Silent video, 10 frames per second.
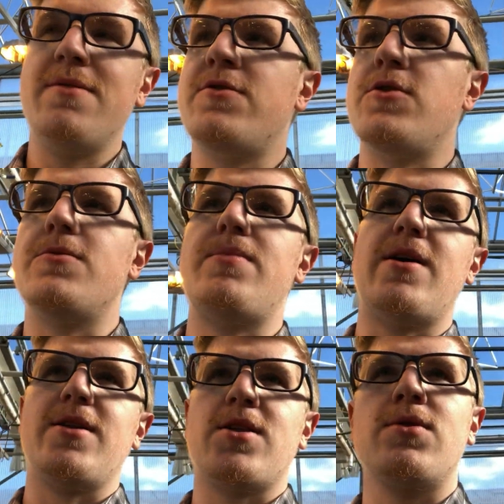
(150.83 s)
for
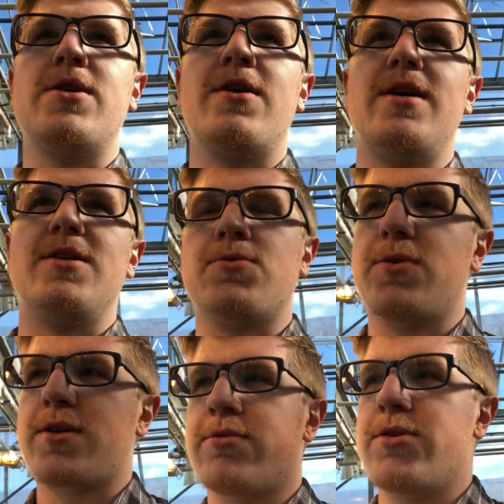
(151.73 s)
about 3 credits
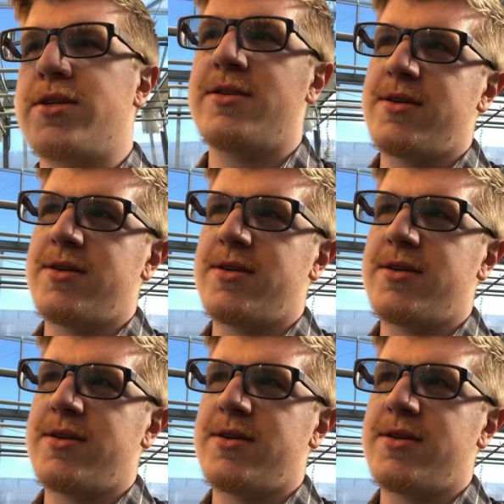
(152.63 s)
worth, which